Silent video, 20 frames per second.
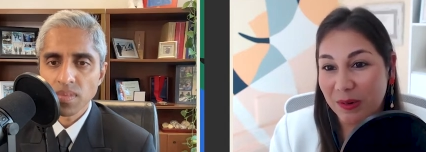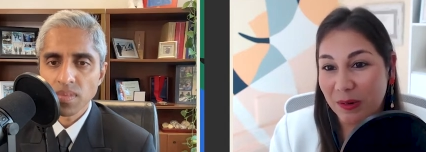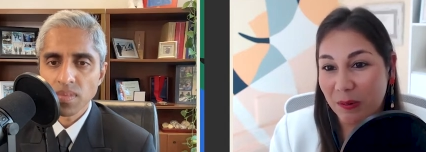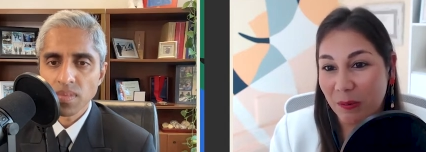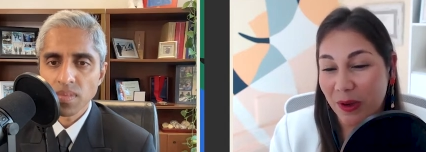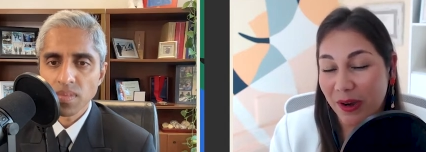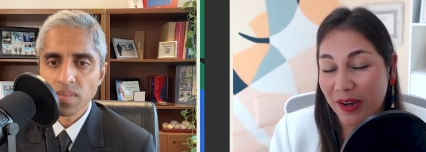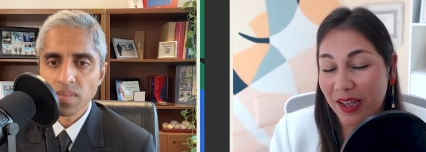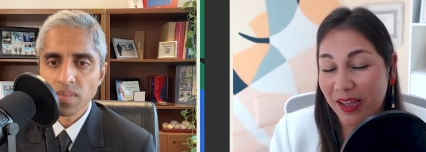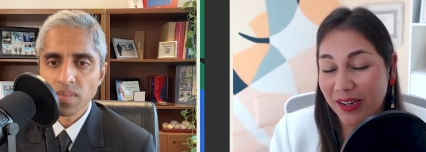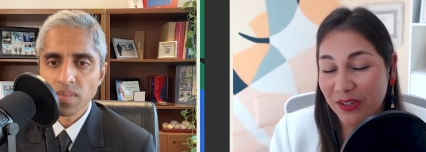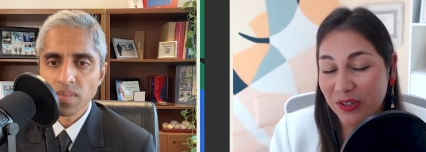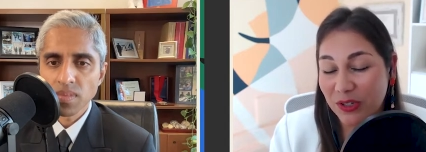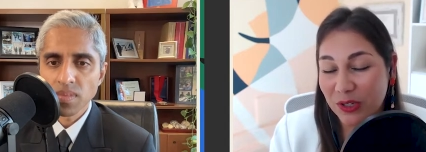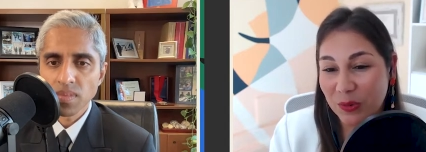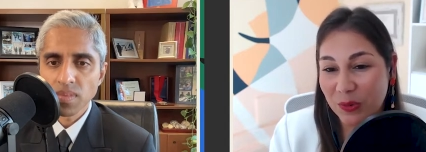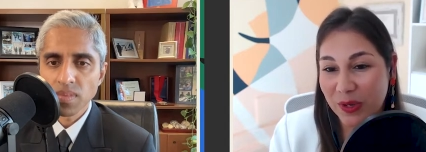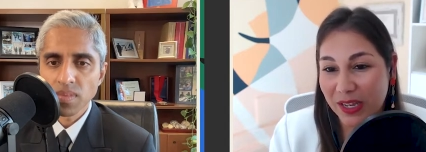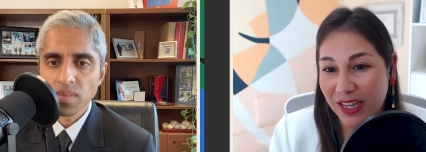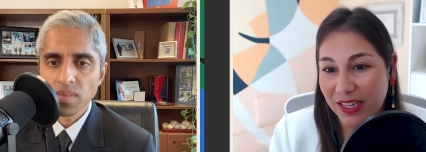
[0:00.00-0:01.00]
Speaker 1: one out of
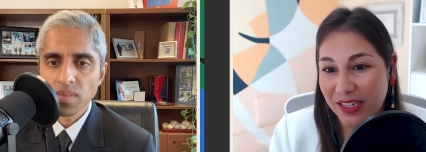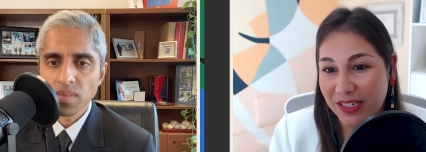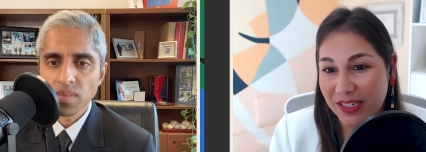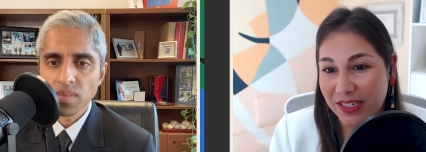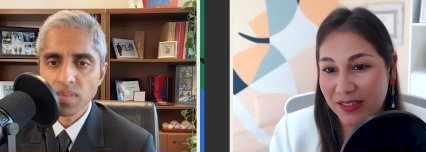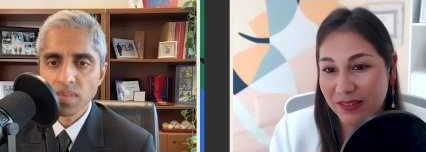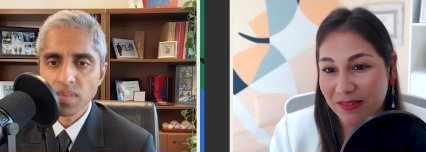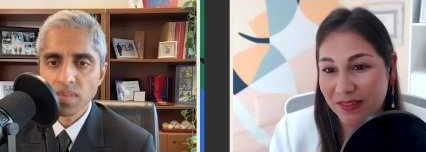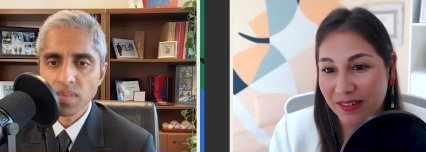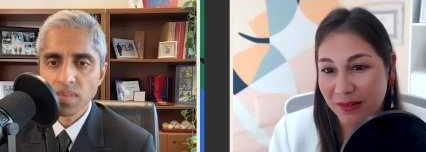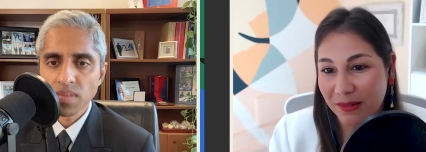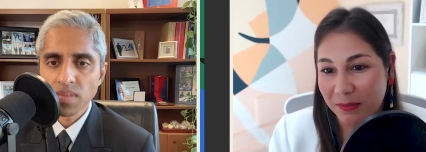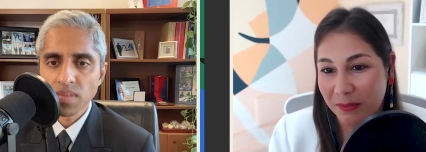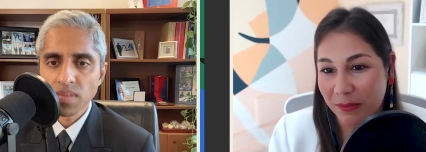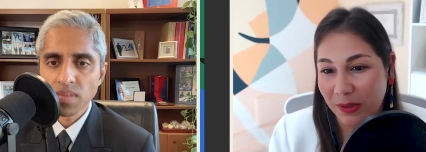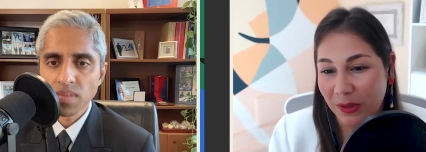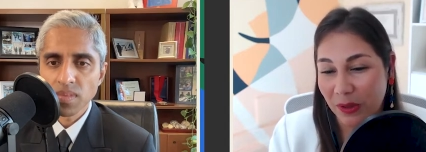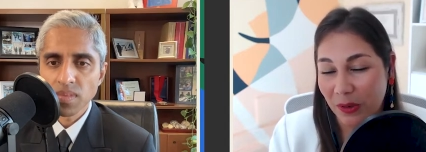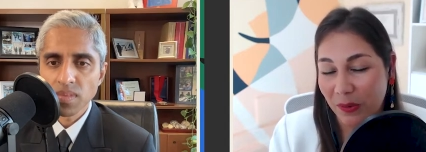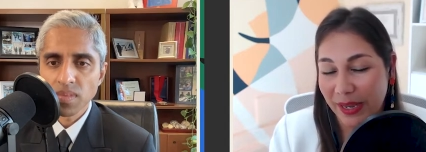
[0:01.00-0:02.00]
two kids
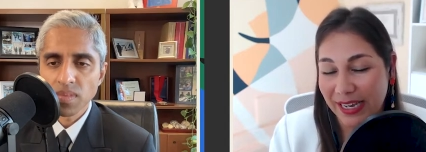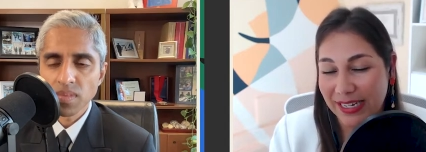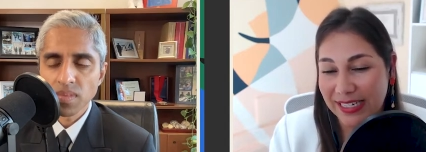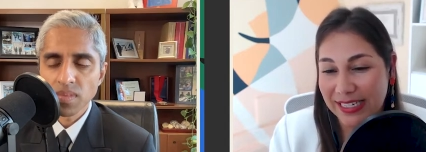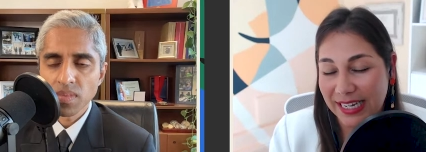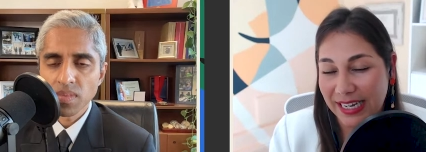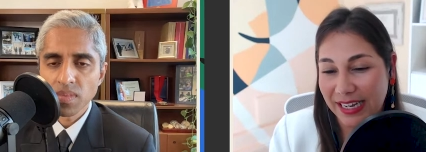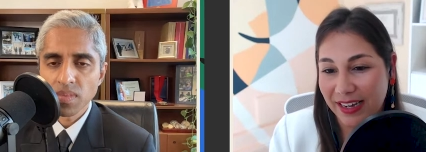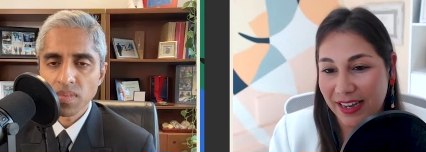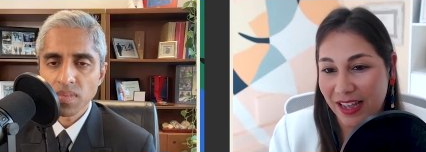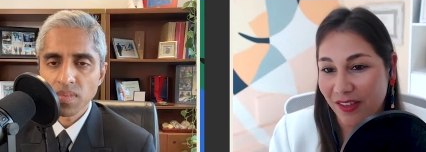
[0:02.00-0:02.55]
below 18